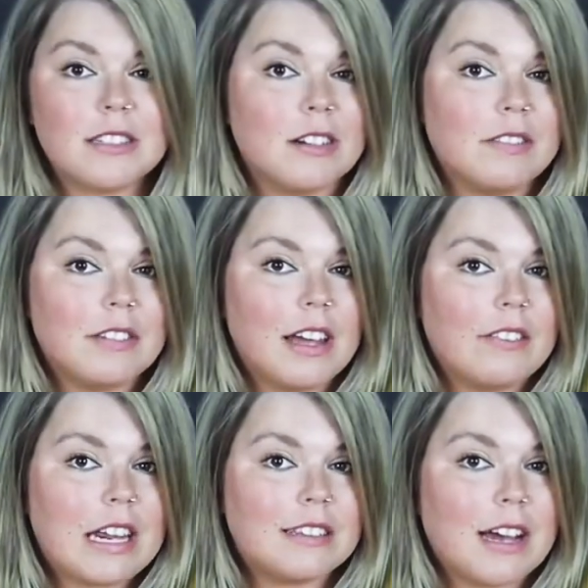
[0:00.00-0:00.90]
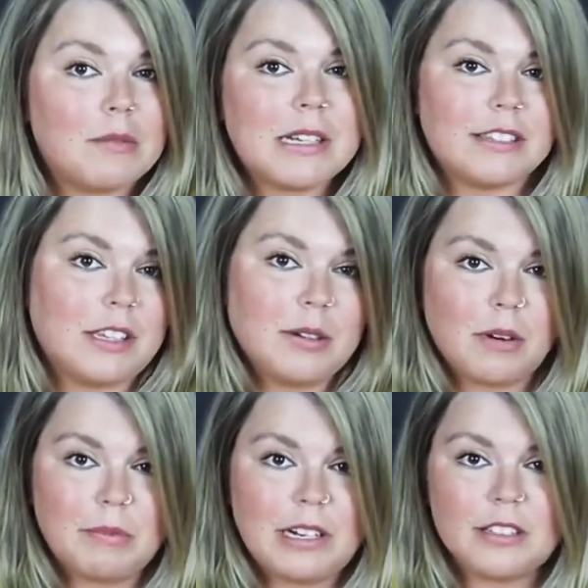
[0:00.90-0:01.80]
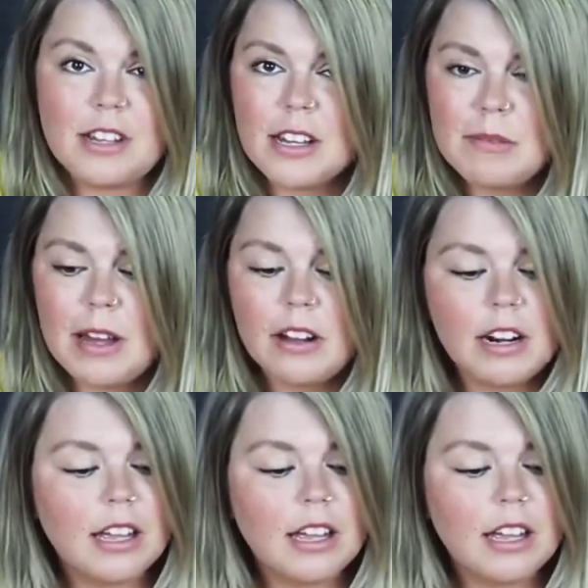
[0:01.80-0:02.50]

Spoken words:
So if you have any topics that you want me to talk about,